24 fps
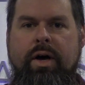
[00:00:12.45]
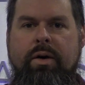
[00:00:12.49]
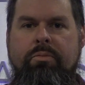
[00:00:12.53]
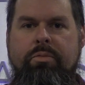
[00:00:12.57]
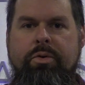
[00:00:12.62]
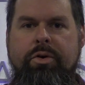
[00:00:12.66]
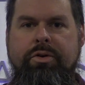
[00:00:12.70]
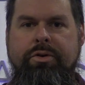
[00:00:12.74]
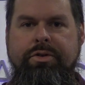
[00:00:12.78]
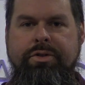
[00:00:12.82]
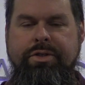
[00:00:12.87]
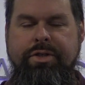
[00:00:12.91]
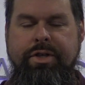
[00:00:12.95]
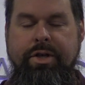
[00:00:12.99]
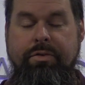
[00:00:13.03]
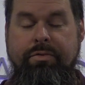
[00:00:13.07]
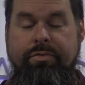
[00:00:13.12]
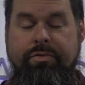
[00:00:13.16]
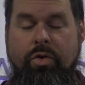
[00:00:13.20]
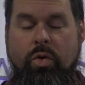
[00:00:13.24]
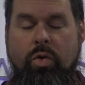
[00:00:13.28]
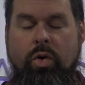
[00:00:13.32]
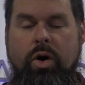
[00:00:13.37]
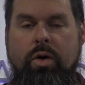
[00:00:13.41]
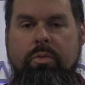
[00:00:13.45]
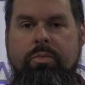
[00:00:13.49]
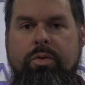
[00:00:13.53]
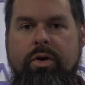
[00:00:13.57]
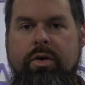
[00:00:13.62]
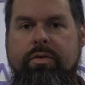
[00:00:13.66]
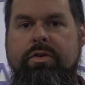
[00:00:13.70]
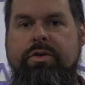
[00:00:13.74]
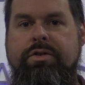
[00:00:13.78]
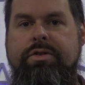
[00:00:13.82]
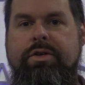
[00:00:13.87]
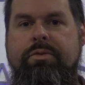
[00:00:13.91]
Bill C-4,
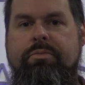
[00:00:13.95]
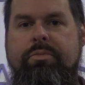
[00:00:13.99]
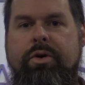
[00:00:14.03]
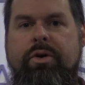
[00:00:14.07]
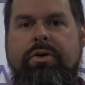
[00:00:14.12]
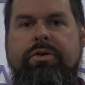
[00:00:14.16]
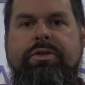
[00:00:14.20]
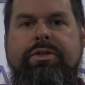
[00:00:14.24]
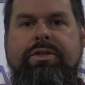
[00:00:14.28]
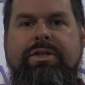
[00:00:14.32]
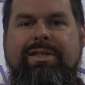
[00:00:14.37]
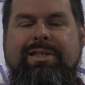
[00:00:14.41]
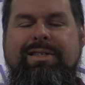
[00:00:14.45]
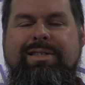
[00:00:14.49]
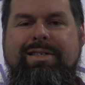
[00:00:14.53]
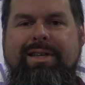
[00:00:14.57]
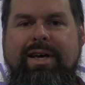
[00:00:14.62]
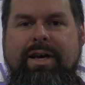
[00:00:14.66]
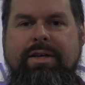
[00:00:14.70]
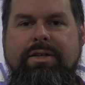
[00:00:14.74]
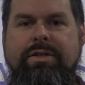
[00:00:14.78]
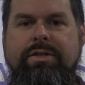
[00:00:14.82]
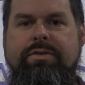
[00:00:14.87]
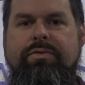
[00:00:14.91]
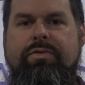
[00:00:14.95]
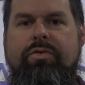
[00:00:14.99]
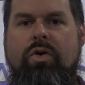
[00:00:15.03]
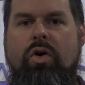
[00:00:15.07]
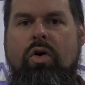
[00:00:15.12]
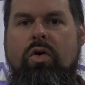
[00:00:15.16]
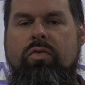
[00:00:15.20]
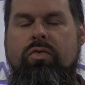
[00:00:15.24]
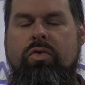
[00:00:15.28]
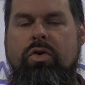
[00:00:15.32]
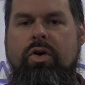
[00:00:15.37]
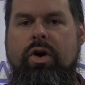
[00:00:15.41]
previously Bill C-6, for
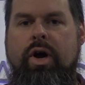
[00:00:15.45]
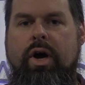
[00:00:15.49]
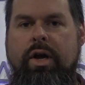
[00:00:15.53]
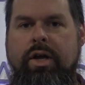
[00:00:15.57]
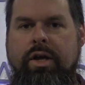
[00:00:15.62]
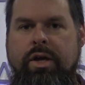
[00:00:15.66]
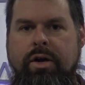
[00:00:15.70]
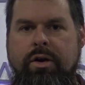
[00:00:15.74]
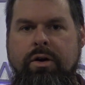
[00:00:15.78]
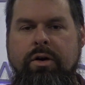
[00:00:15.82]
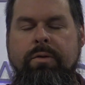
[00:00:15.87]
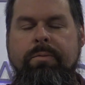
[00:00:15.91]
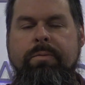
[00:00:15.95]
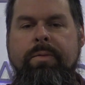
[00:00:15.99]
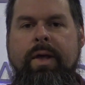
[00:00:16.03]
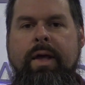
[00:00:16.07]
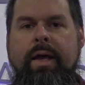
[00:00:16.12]
over a year.